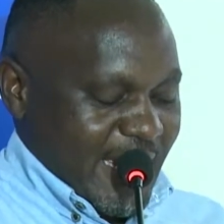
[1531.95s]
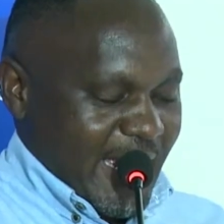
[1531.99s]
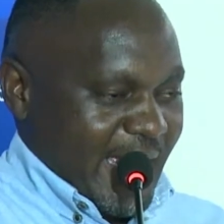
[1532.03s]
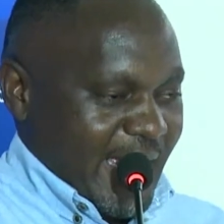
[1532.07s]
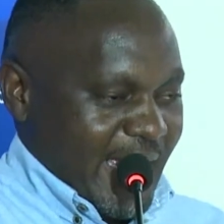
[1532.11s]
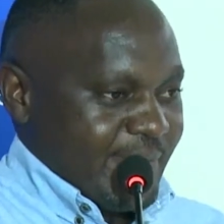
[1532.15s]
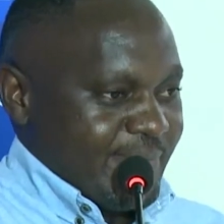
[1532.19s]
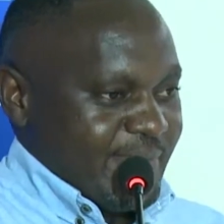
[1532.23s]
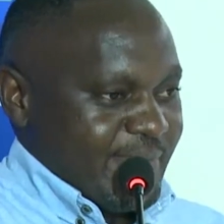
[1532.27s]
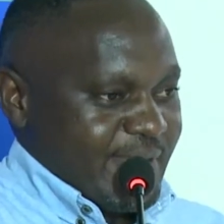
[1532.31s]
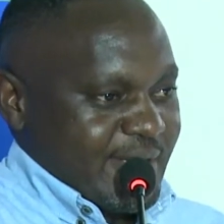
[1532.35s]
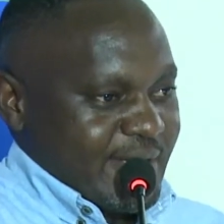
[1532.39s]

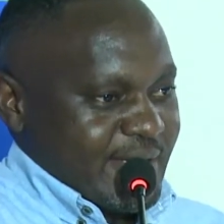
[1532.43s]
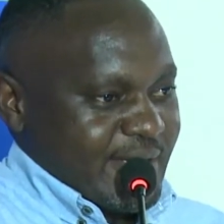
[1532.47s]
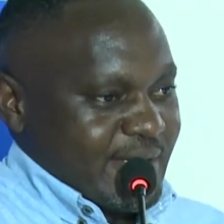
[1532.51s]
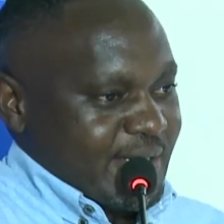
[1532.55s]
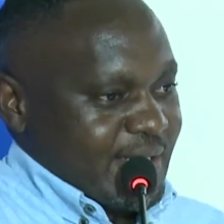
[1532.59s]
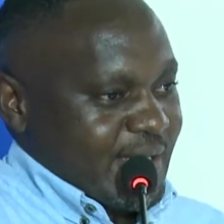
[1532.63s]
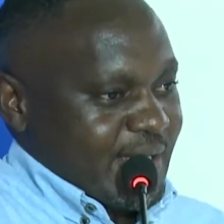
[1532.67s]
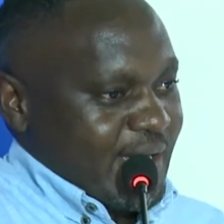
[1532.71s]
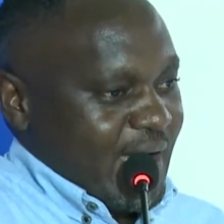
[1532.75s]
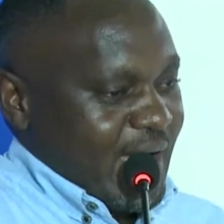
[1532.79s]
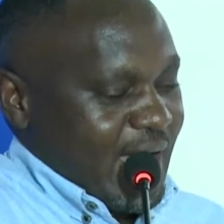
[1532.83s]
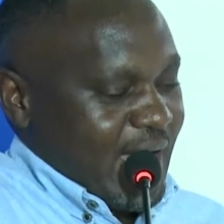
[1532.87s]
I mean,
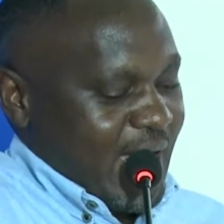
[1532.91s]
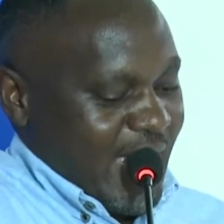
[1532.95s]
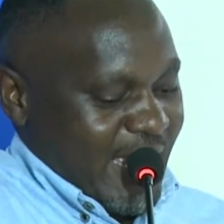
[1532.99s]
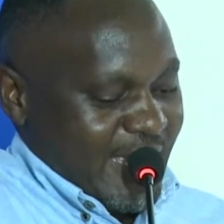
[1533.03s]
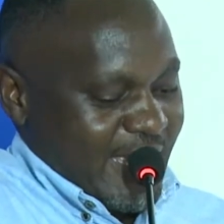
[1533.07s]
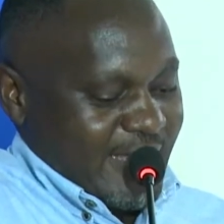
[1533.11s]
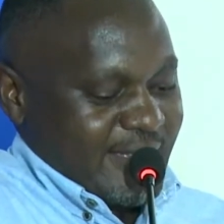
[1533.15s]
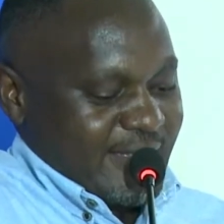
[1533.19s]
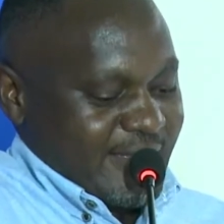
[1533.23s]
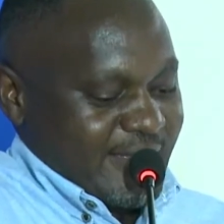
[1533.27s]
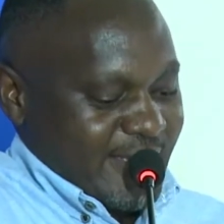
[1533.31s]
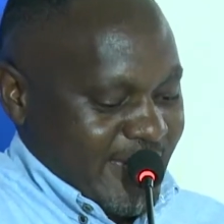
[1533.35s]

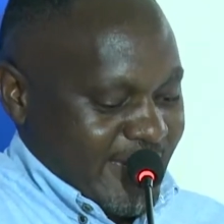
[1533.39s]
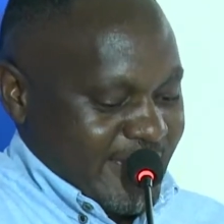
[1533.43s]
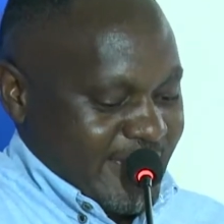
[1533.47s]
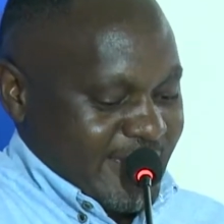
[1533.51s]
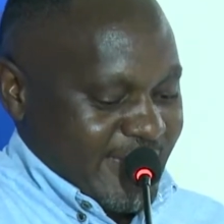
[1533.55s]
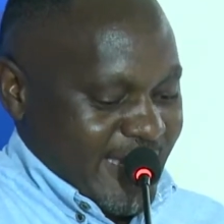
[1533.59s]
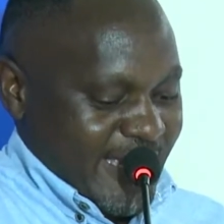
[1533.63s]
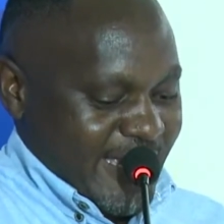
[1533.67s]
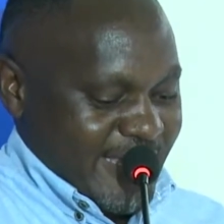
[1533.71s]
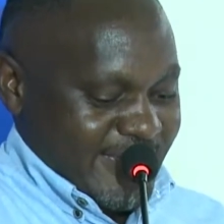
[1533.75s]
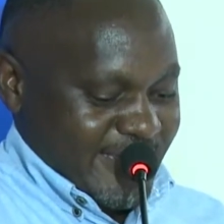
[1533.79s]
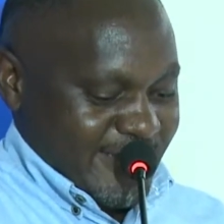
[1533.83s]

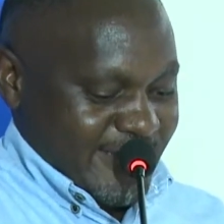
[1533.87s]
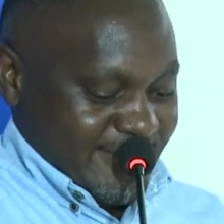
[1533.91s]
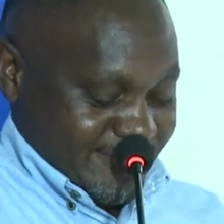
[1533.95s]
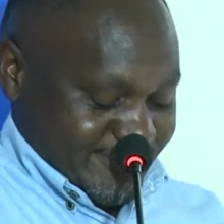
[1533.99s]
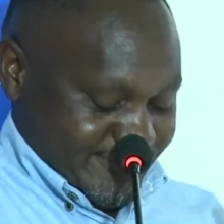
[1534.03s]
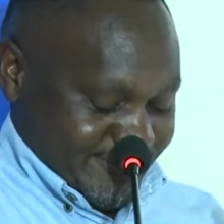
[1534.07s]
I